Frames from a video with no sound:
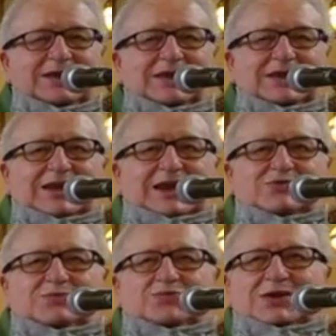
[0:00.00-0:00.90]
And I
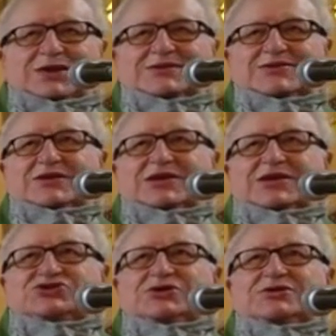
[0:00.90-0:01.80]
would bring it to the
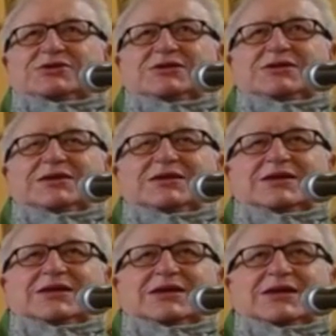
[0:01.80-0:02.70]
kitchen,
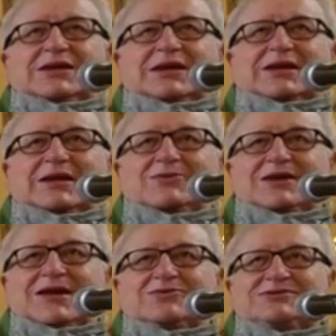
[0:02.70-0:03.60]
and I would
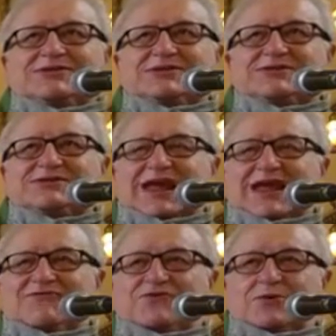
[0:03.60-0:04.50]
announce to the
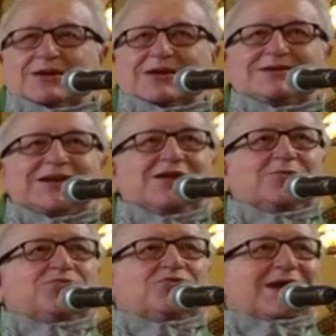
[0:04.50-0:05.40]
staff we were going to take a
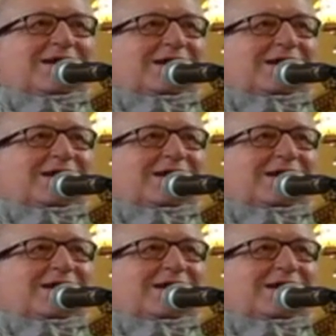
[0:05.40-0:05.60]
break